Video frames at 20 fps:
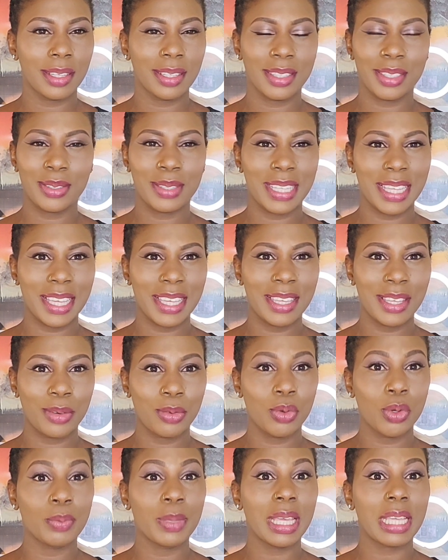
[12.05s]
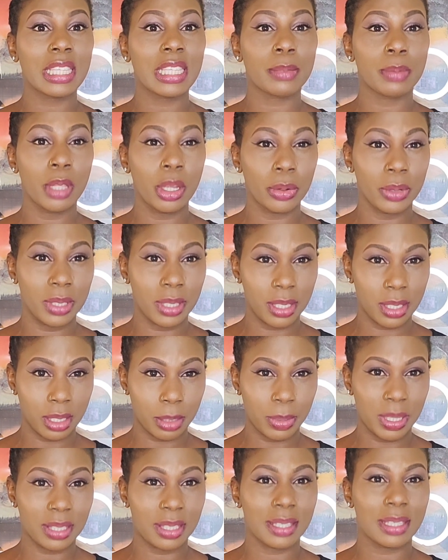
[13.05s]
Today, we'll be exploring this
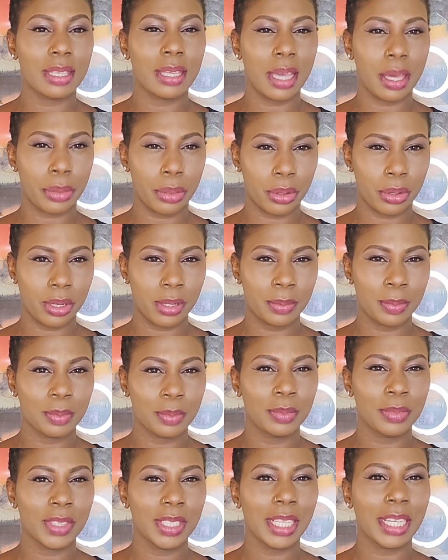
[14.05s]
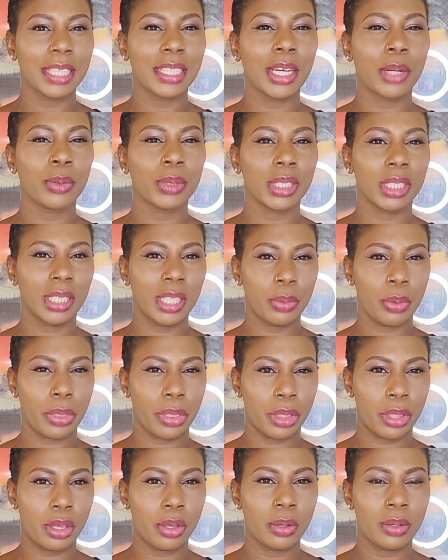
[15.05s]
topic together, and I will share
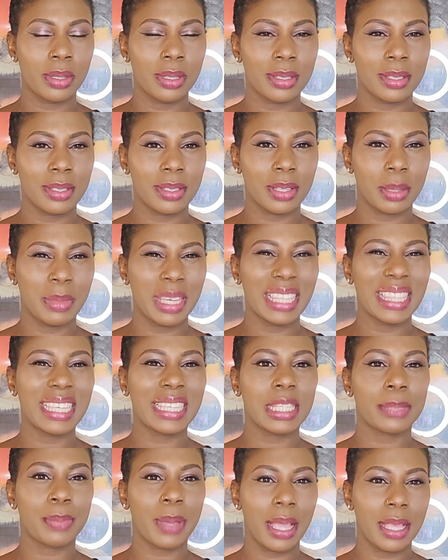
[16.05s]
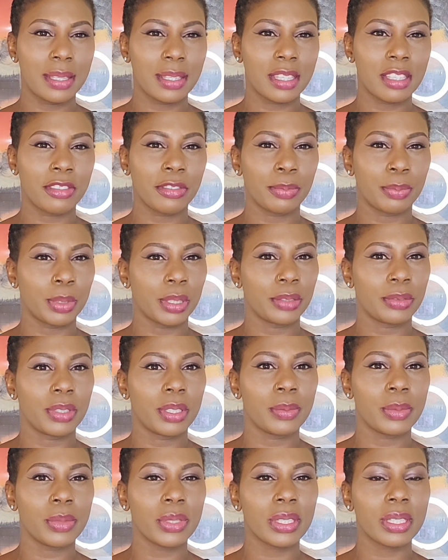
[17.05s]
with you some inexpensive
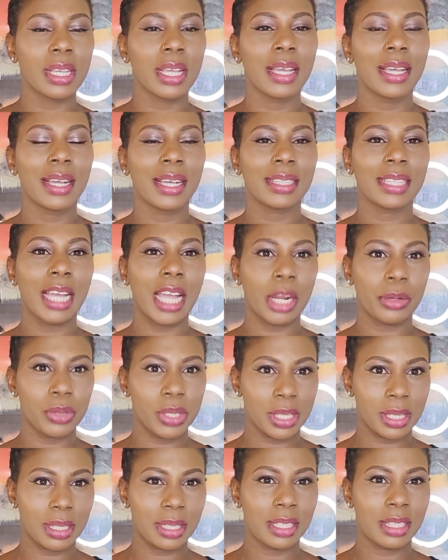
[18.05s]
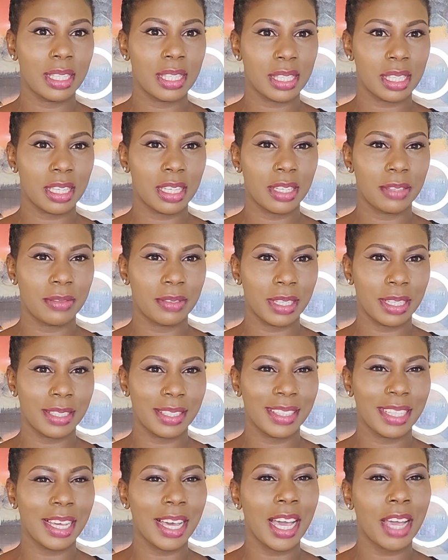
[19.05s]
perfumes that I recently discovered
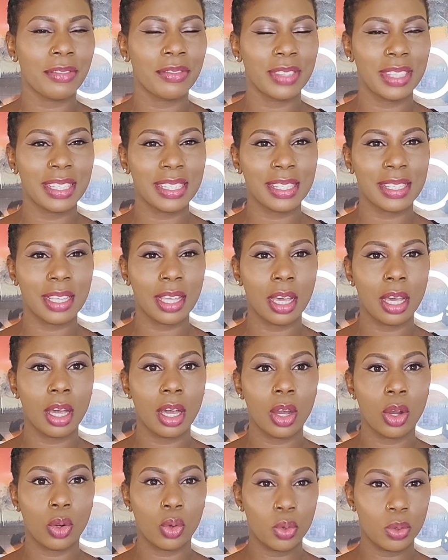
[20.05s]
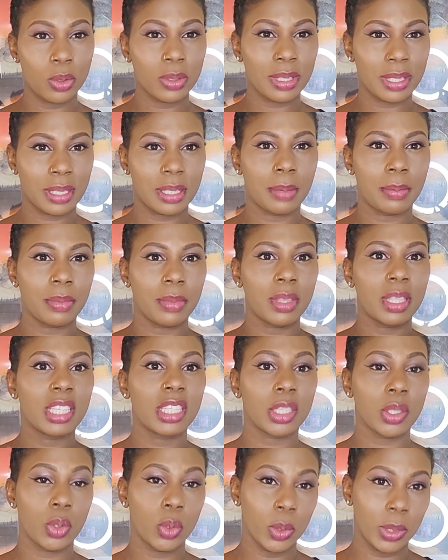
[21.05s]
that have this awesome
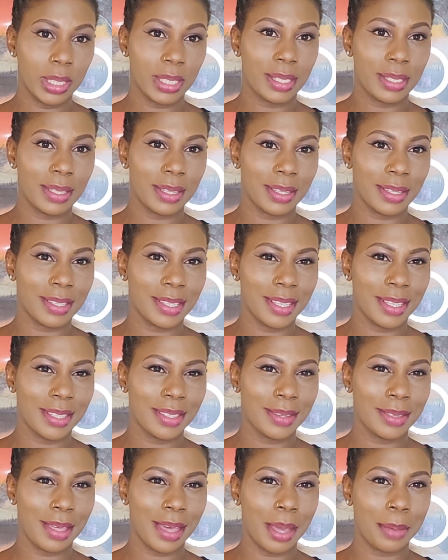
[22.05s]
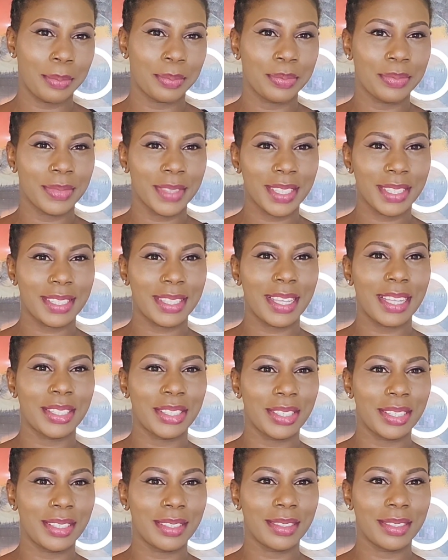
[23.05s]
niche qualities to them. Stay
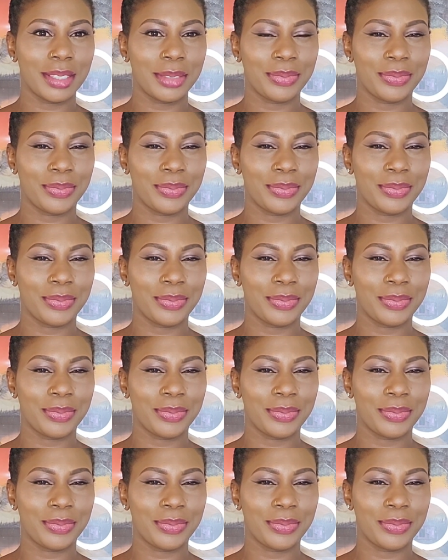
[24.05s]
tuned.